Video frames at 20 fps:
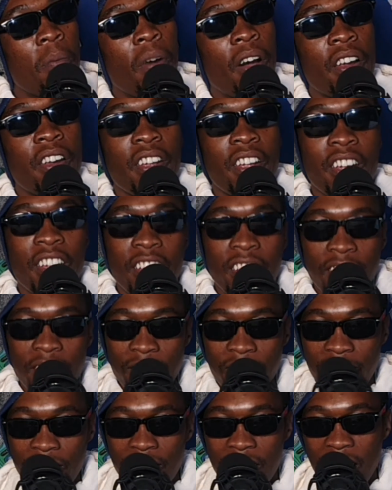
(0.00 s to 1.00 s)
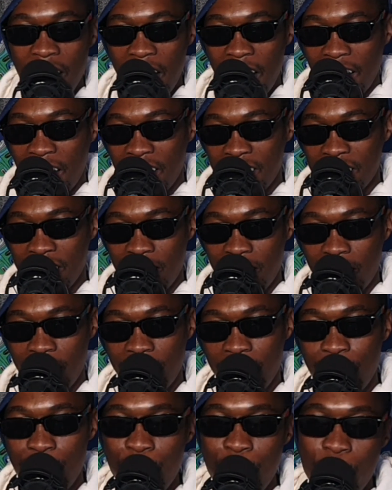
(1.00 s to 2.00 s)
But hey, like I
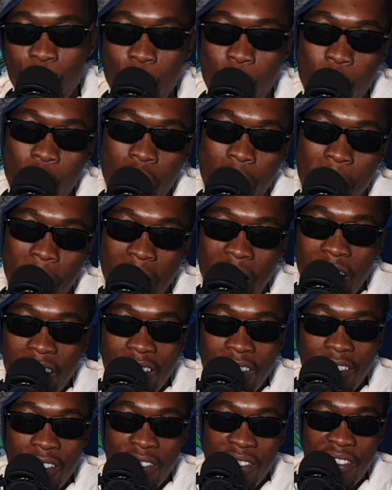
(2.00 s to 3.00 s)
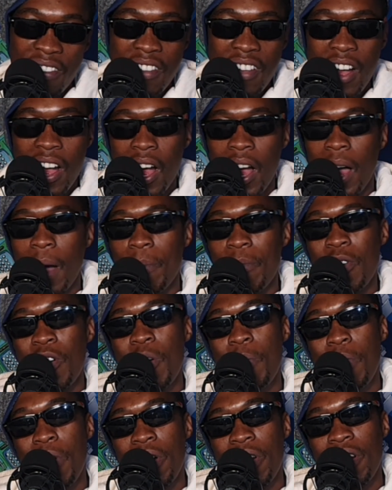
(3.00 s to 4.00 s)
said, who am I? I'm
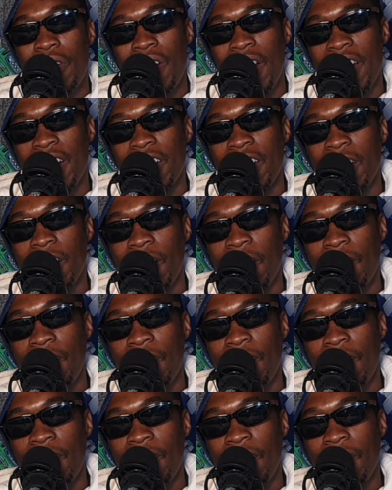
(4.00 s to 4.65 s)
nobody, right?